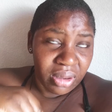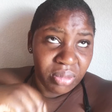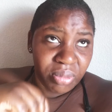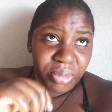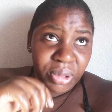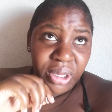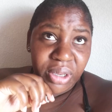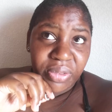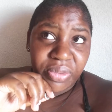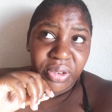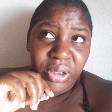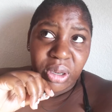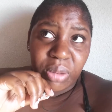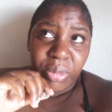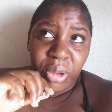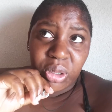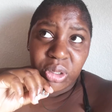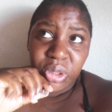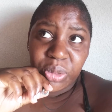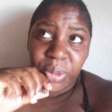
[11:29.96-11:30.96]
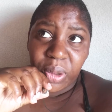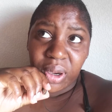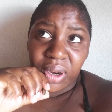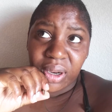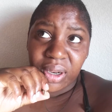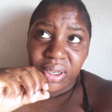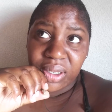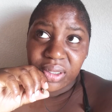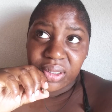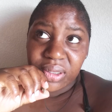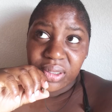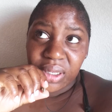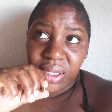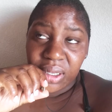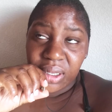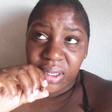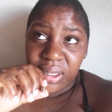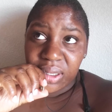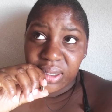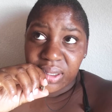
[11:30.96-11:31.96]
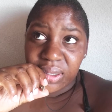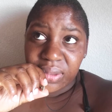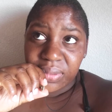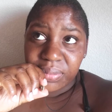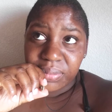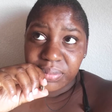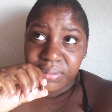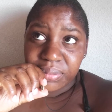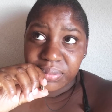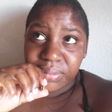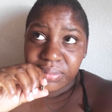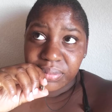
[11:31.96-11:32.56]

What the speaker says: But for the most part, after